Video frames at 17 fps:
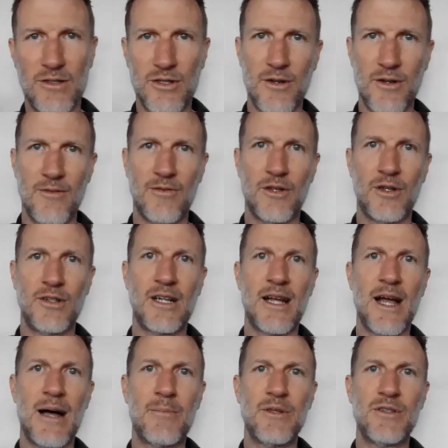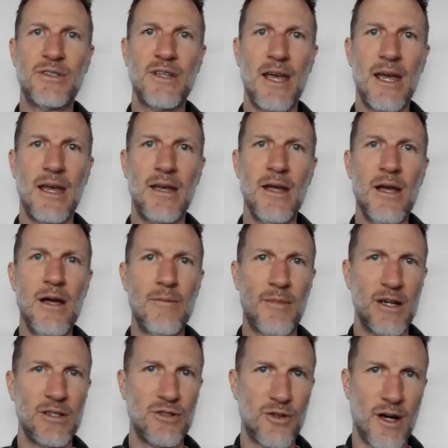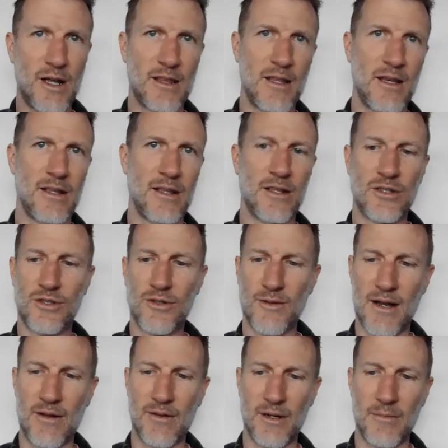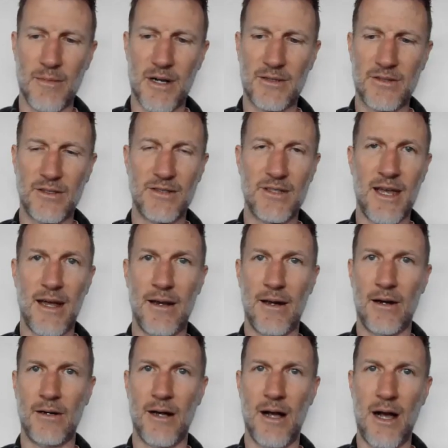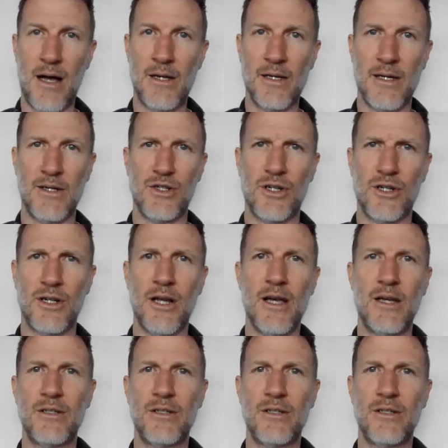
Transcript: So you've learned to compensate by strengthening the surrounding muscles that are uninjured